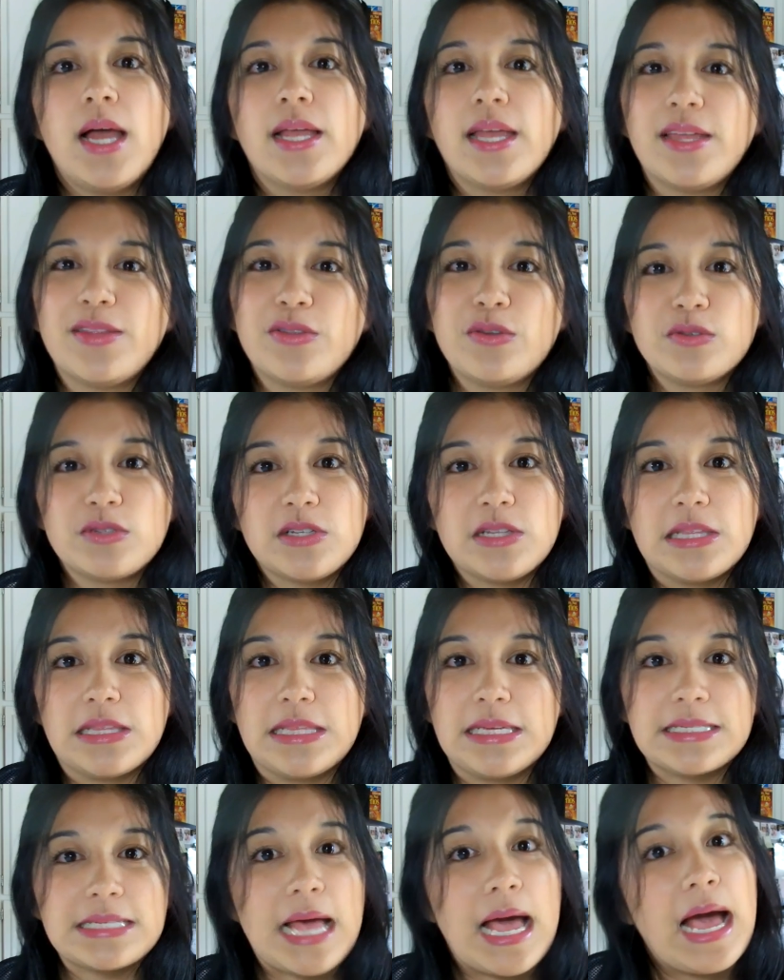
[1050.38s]
Again, those are the
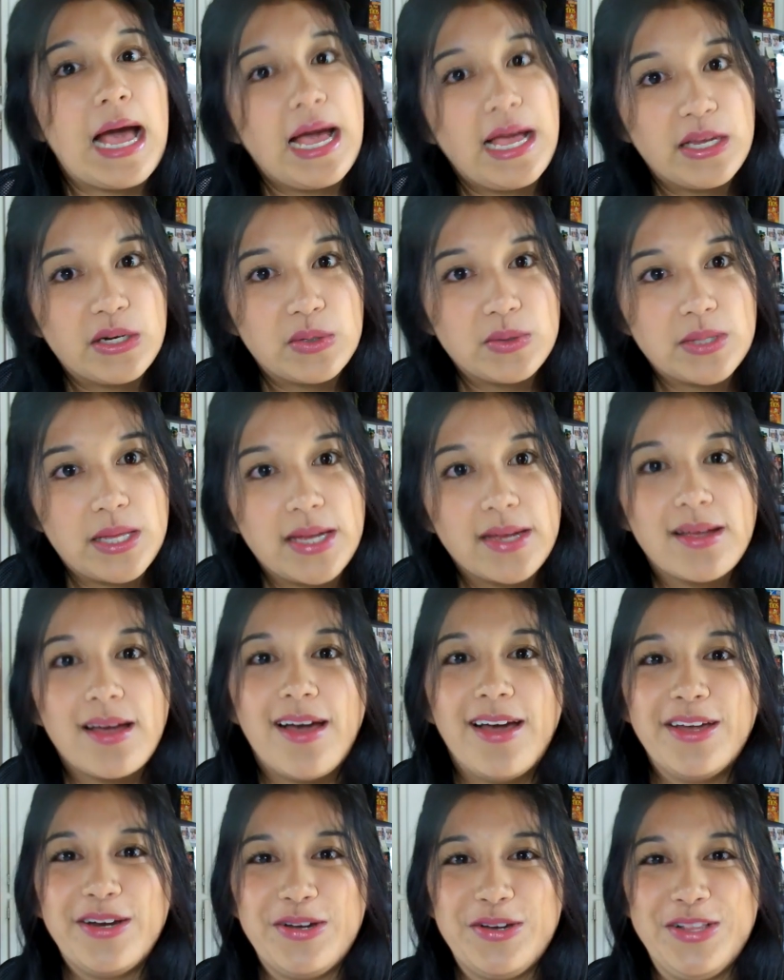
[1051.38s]
things I don't like.
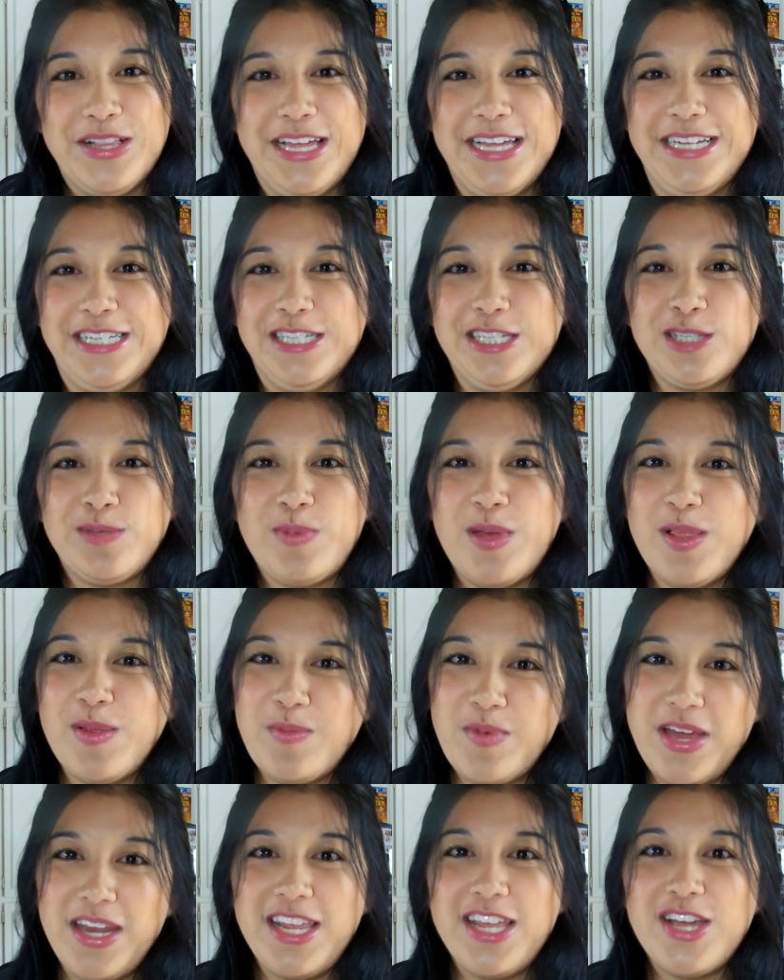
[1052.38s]
I don't like to spend
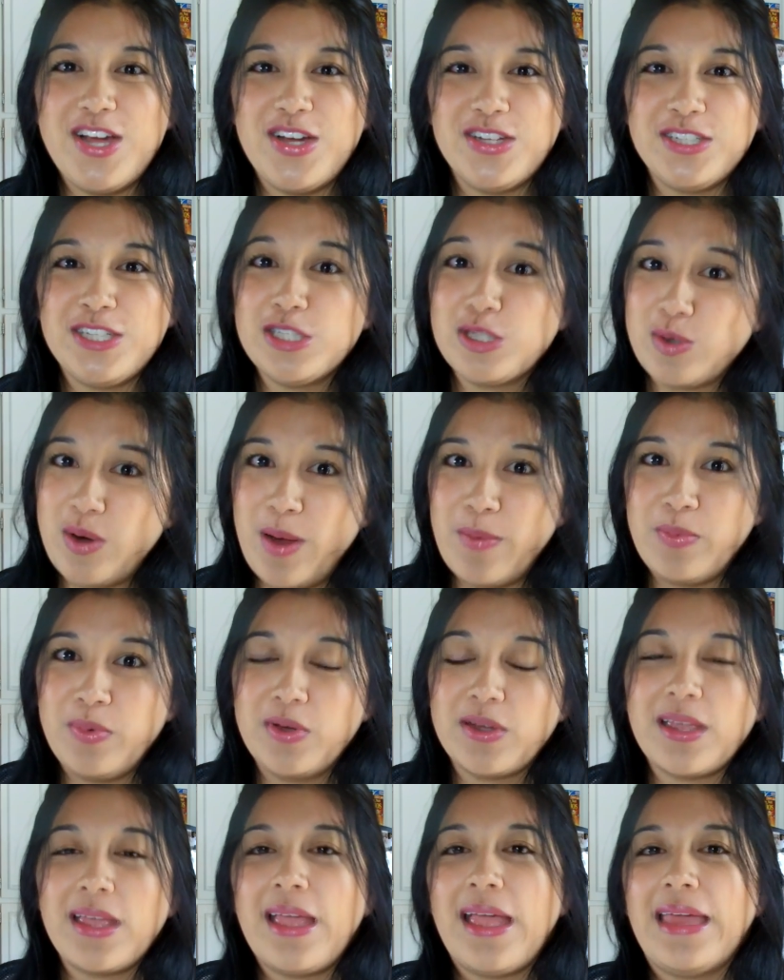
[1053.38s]
the money to
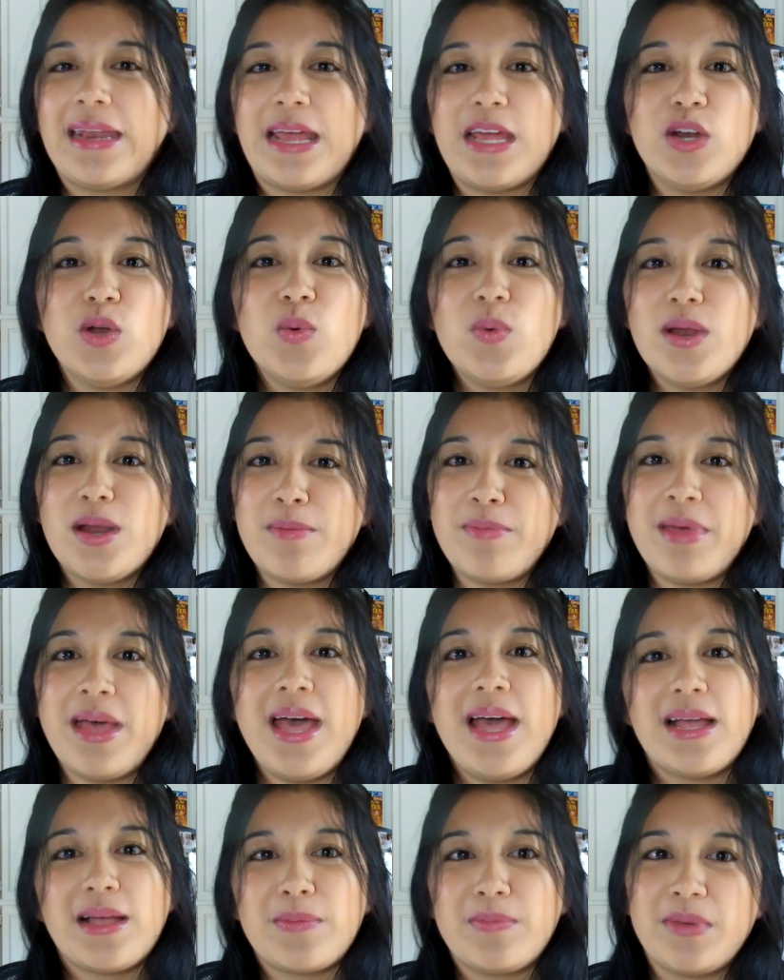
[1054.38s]
scrapbook, and I don't want to
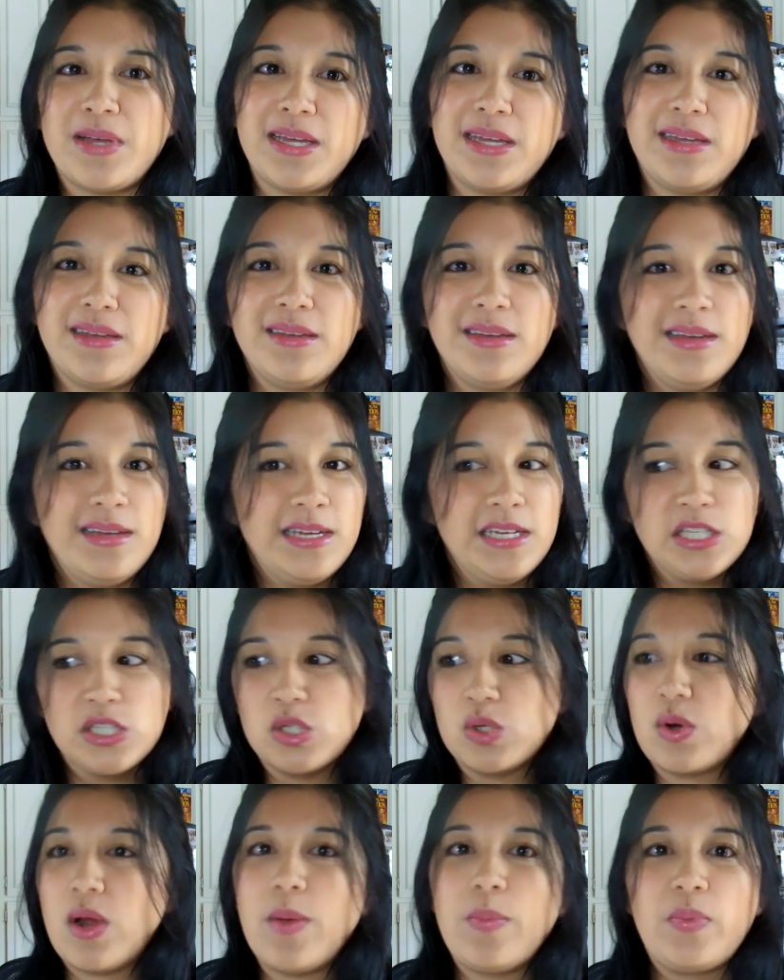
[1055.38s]
pack my
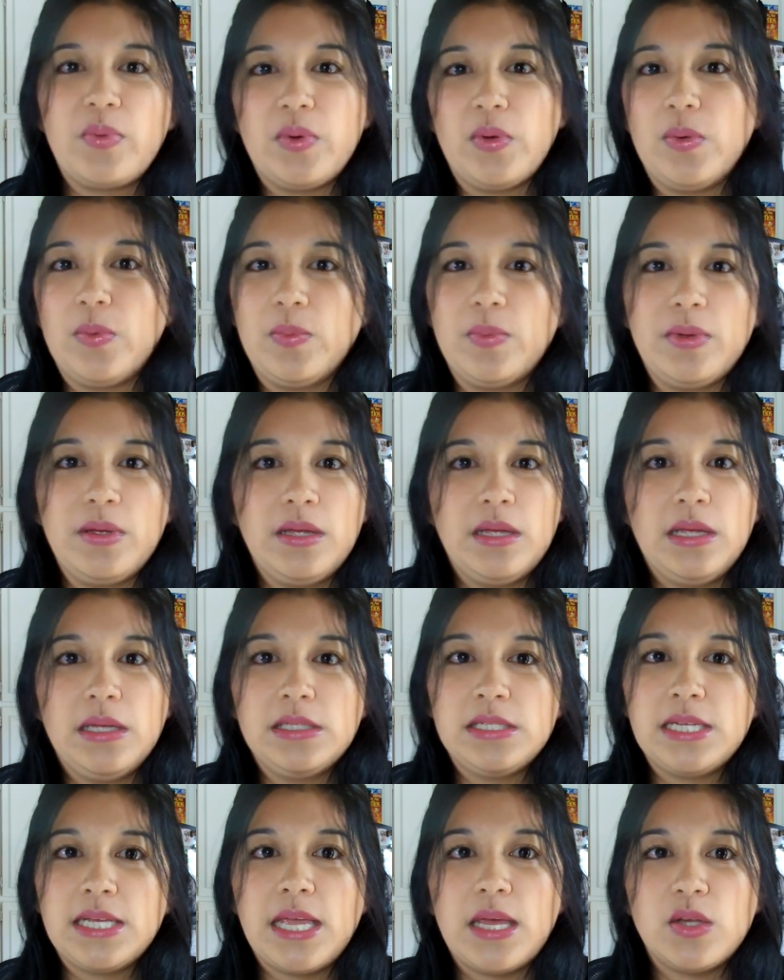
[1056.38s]
scrap room
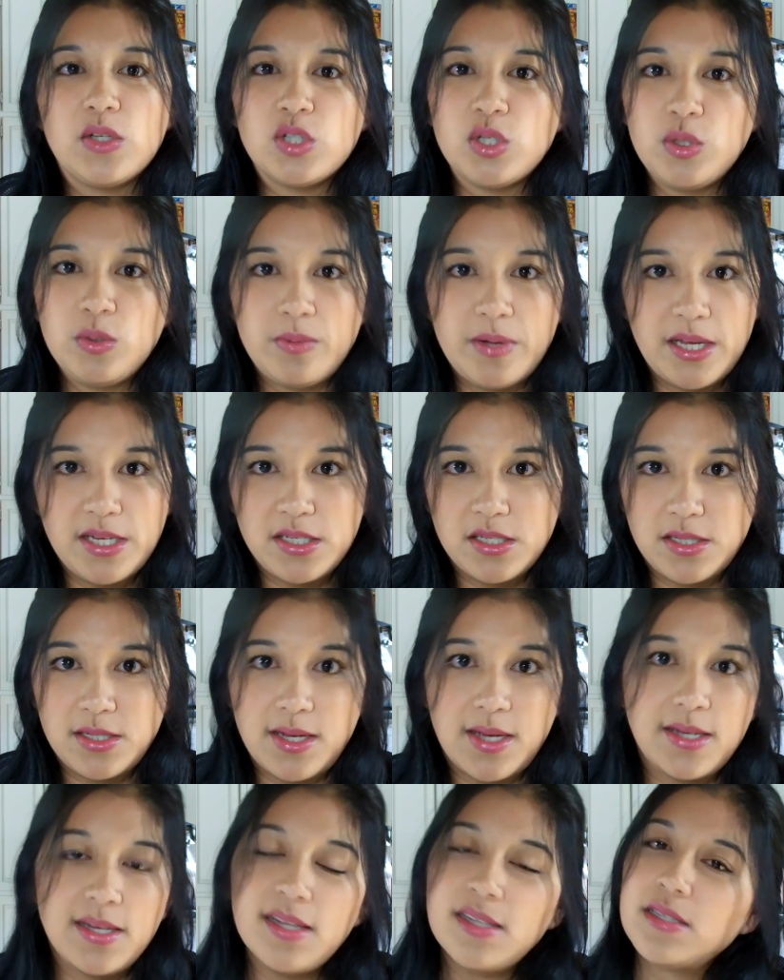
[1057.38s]
to get 2 pages
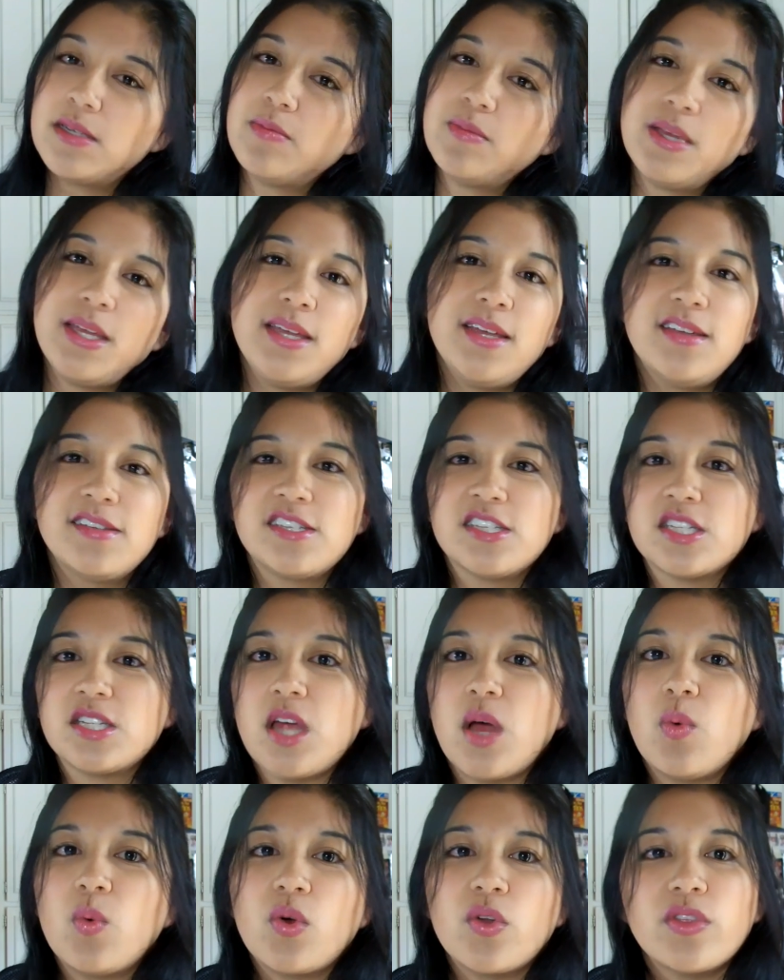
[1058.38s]
done. To me, it's just
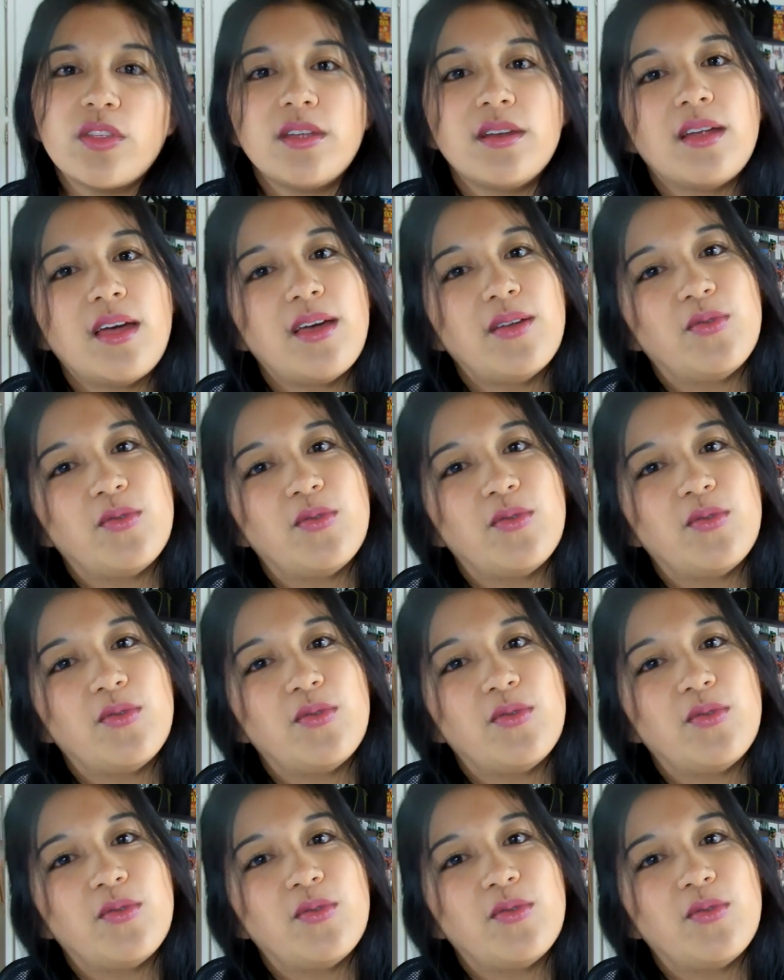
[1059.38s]
not worth it.